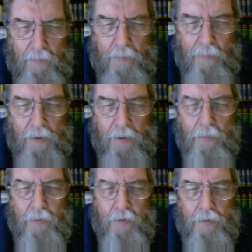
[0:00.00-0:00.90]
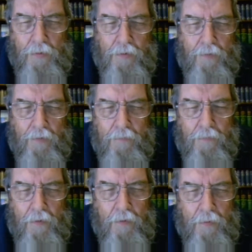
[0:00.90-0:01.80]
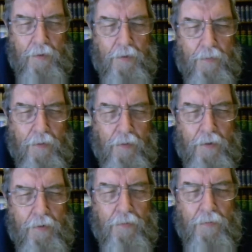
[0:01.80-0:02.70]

make good use of inferring knowledge